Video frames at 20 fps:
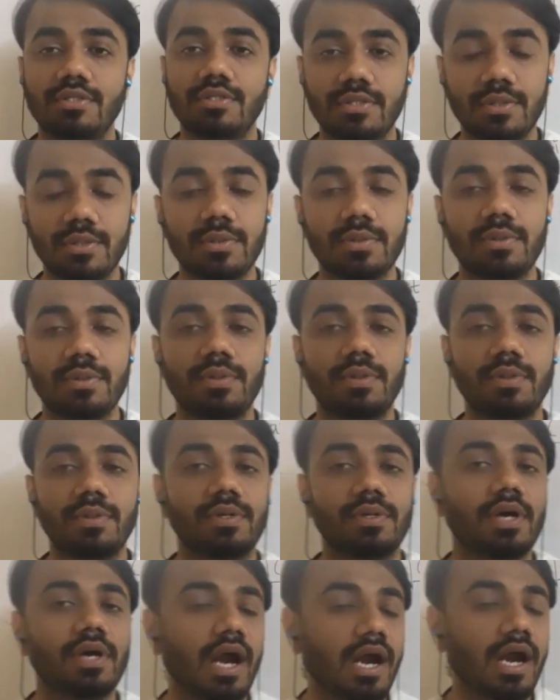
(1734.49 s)
So
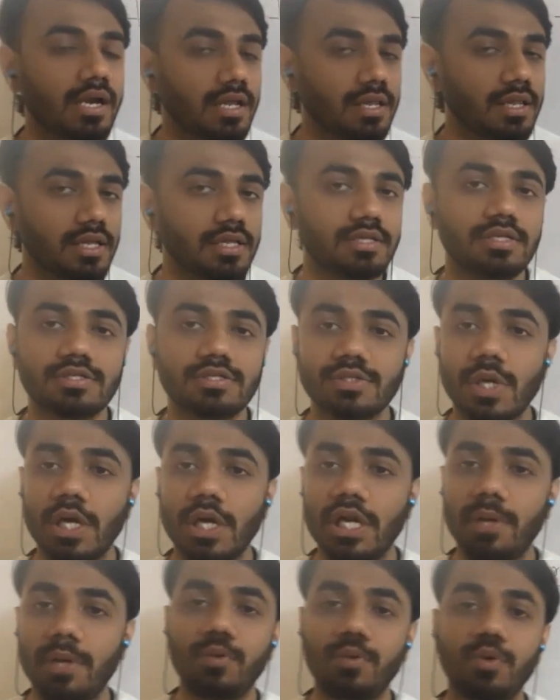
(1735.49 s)
cartilage is
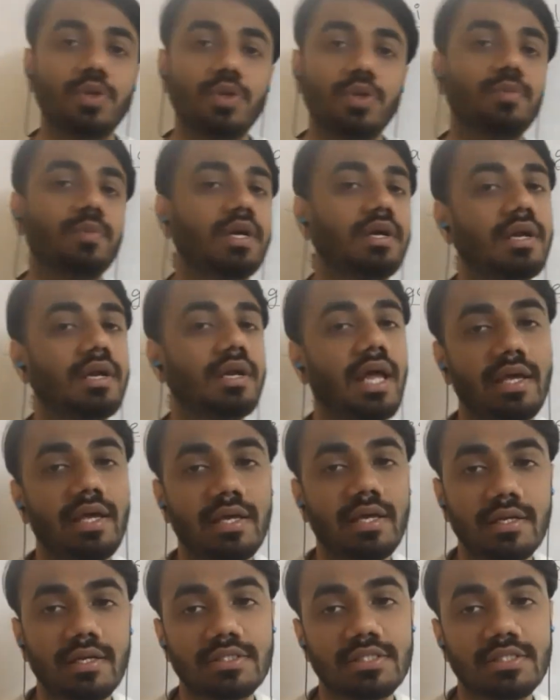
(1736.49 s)
not a bone, but like
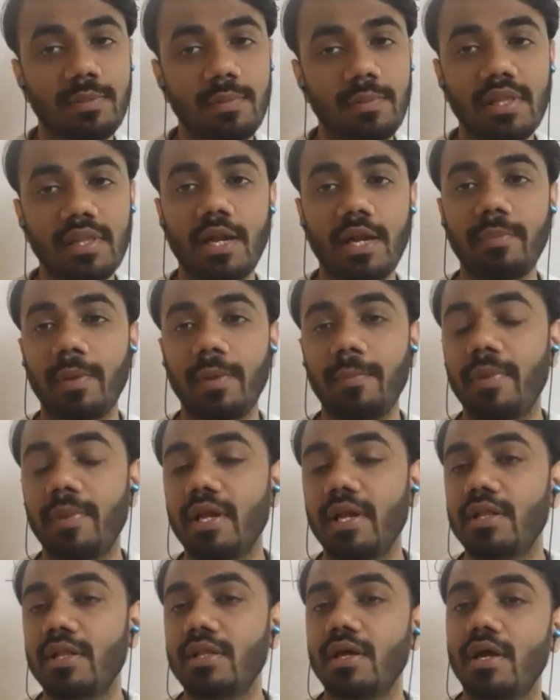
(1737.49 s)
similar
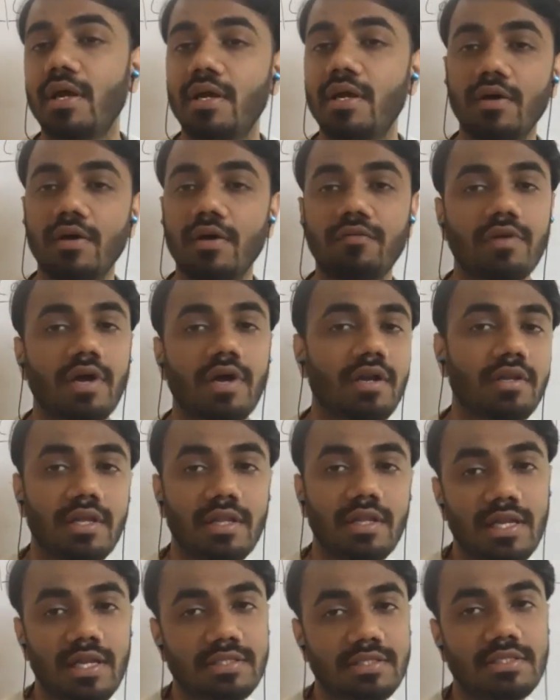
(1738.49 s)
membrane, a tough and
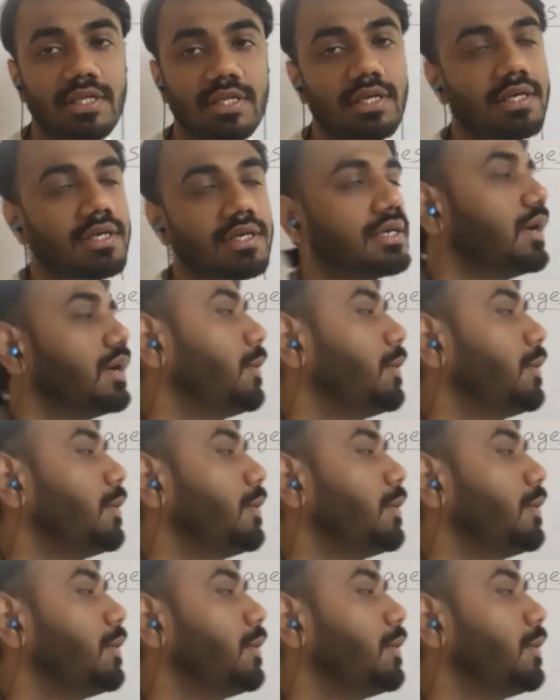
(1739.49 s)
elastic